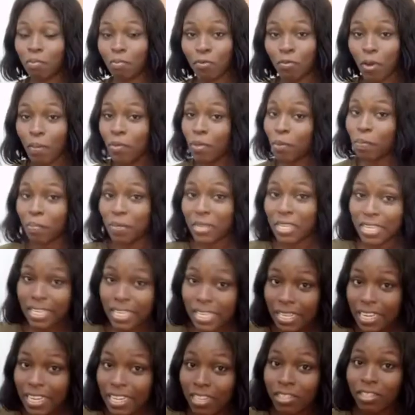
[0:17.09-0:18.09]
from the
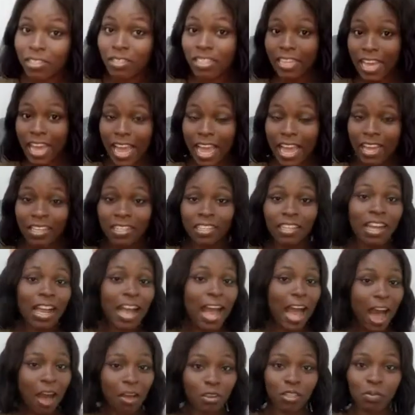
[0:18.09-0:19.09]
beginning to the end,
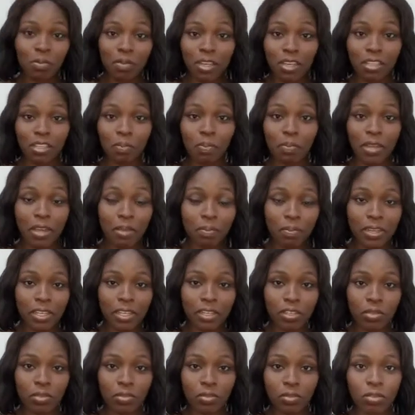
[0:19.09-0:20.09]
how to make a
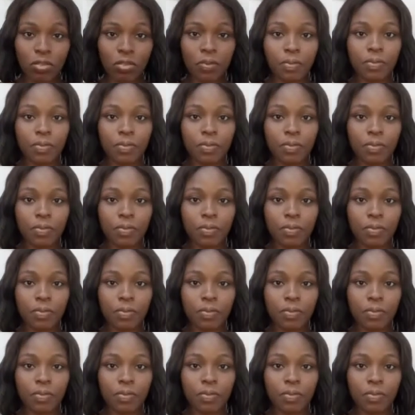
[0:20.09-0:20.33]
playsuit.